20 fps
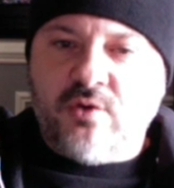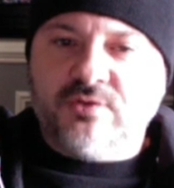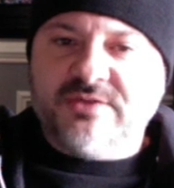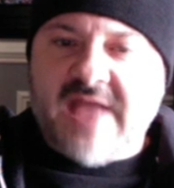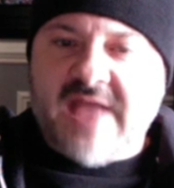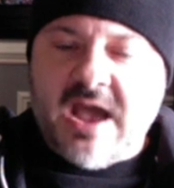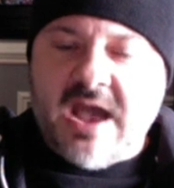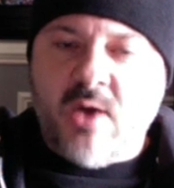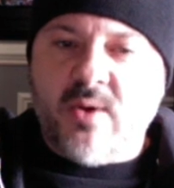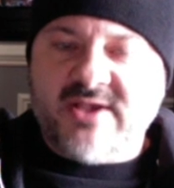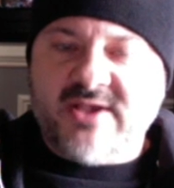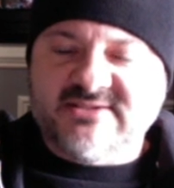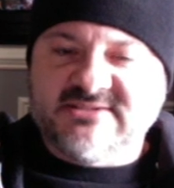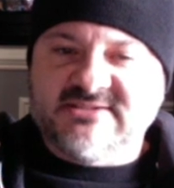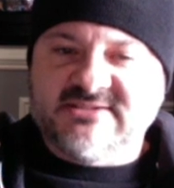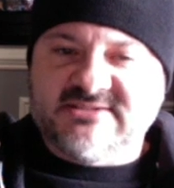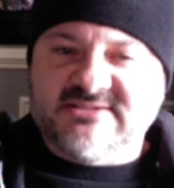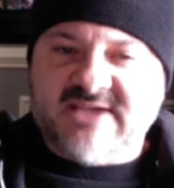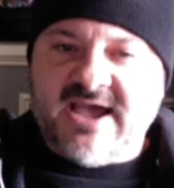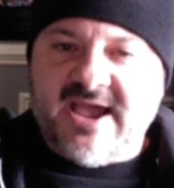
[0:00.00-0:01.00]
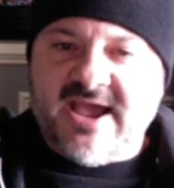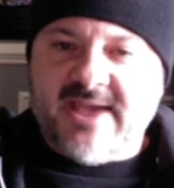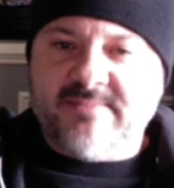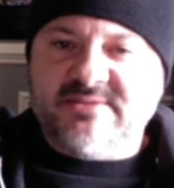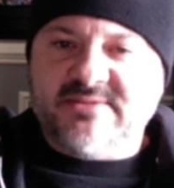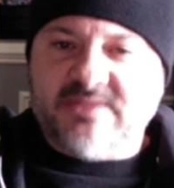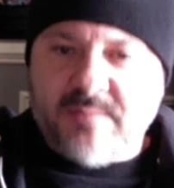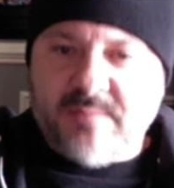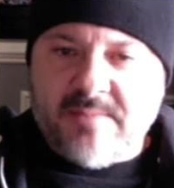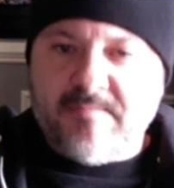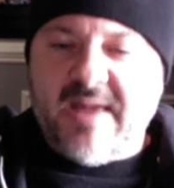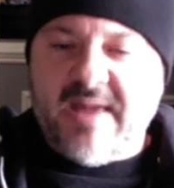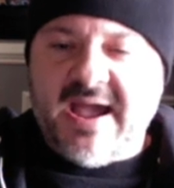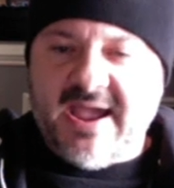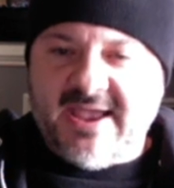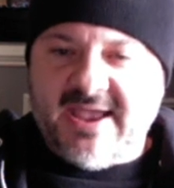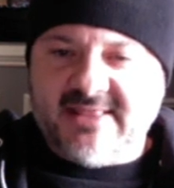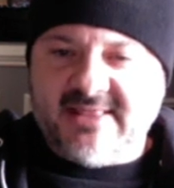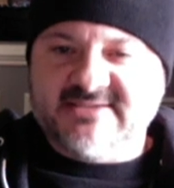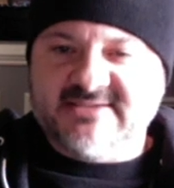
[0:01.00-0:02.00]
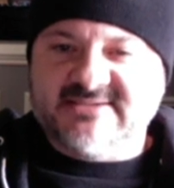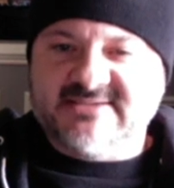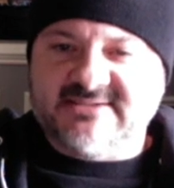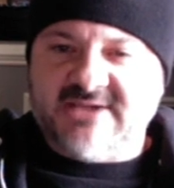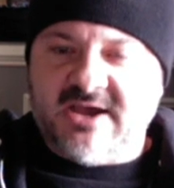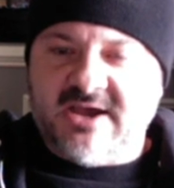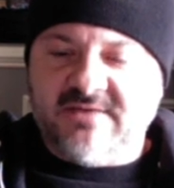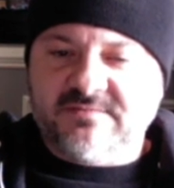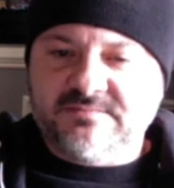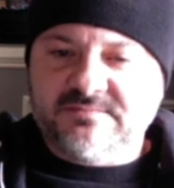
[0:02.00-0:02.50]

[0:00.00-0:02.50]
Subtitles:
Now is the time to be buying this stuff.